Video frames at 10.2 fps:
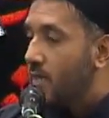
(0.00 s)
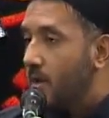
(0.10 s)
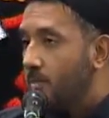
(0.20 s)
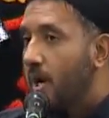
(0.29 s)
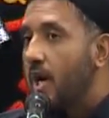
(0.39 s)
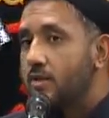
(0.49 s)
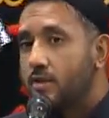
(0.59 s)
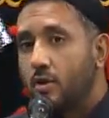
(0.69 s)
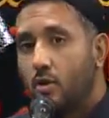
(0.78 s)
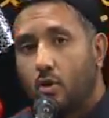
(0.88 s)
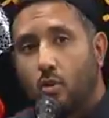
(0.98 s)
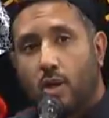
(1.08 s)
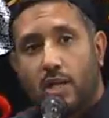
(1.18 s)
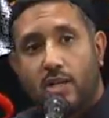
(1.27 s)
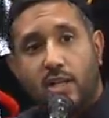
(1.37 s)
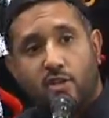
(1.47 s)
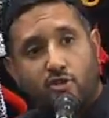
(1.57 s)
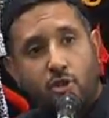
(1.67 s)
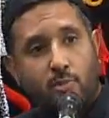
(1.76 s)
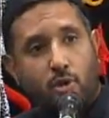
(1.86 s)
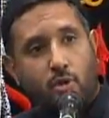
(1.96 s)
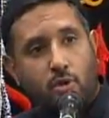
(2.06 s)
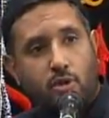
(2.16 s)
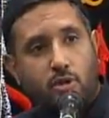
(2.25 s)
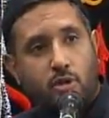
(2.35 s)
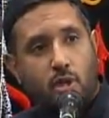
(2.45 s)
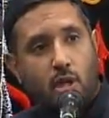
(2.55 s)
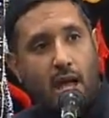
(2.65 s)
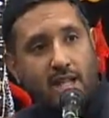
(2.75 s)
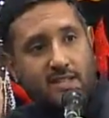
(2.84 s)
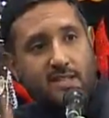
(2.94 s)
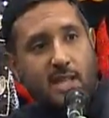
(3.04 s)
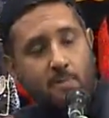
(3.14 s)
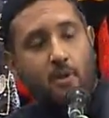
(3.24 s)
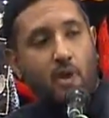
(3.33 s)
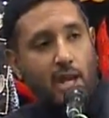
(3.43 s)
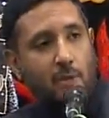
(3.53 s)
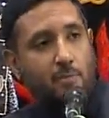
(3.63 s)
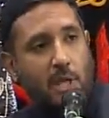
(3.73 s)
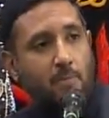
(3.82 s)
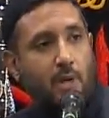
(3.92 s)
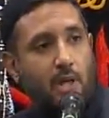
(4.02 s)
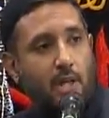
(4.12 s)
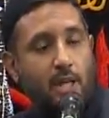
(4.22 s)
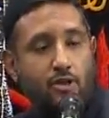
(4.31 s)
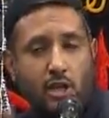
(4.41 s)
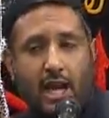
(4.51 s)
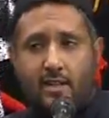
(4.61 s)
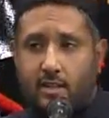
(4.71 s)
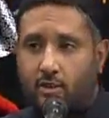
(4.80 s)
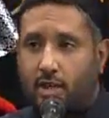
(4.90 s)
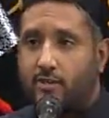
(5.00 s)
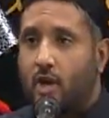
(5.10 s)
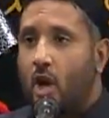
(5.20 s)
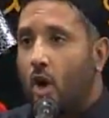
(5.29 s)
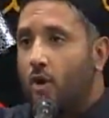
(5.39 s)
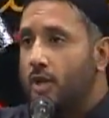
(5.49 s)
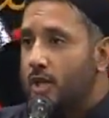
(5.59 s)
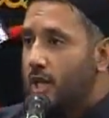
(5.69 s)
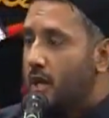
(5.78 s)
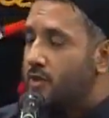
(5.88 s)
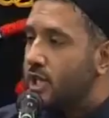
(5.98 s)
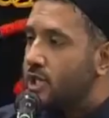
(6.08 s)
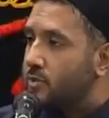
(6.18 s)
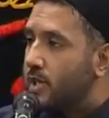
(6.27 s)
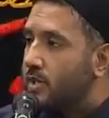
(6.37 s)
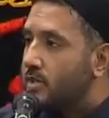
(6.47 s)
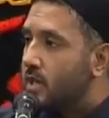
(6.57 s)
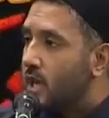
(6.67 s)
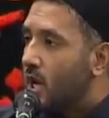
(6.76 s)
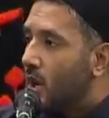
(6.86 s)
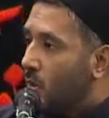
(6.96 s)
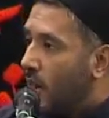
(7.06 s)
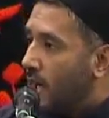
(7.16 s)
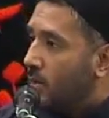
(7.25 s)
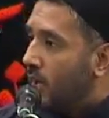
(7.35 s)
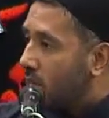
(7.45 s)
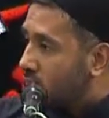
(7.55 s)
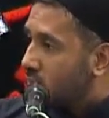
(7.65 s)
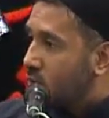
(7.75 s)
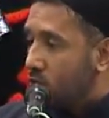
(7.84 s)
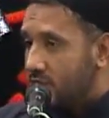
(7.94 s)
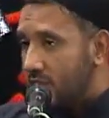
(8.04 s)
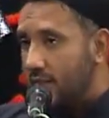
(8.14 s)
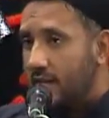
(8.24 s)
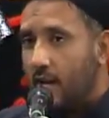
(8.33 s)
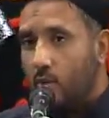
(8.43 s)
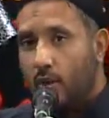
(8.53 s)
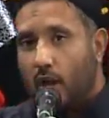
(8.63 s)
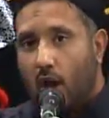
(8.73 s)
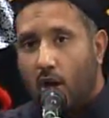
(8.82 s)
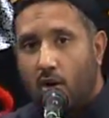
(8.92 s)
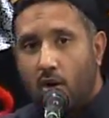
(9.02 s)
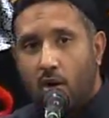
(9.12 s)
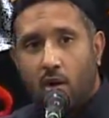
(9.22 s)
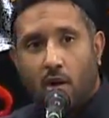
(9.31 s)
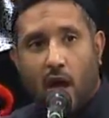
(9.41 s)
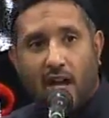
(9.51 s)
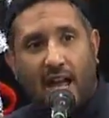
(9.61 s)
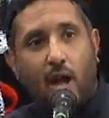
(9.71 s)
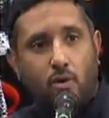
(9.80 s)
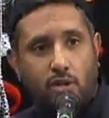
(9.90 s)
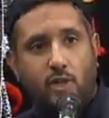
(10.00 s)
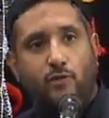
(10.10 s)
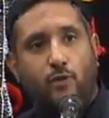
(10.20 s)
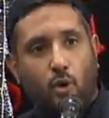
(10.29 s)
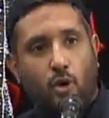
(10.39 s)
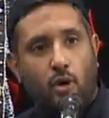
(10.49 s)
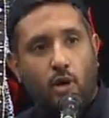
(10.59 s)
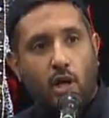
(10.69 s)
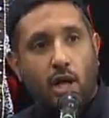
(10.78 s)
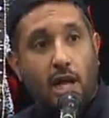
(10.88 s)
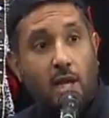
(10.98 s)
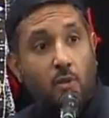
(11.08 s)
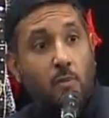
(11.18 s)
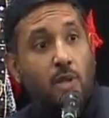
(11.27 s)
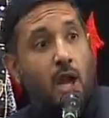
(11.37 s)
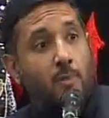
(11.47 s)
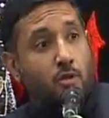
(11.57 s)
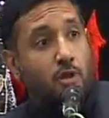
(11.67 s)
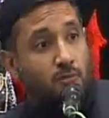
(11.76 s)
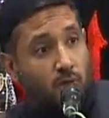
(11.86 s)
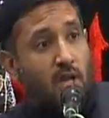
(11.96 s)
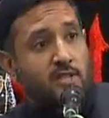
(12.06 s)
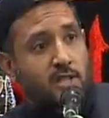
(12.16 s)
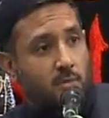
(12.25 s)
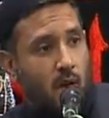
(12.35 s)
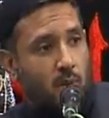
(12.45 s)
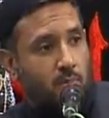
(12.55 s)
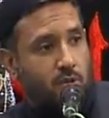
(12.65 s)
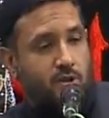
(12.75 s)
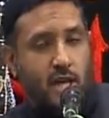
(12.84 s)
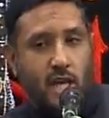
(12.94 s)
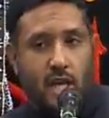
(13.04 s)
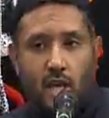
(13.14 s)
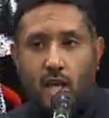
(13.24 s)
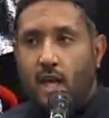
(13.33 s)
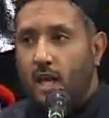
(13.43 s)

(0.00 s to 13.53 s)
the person who will distribute and separate people into categories. On the Day of Judgment, when we are sorted and we are accounted for, it will be up to the first Imam to say,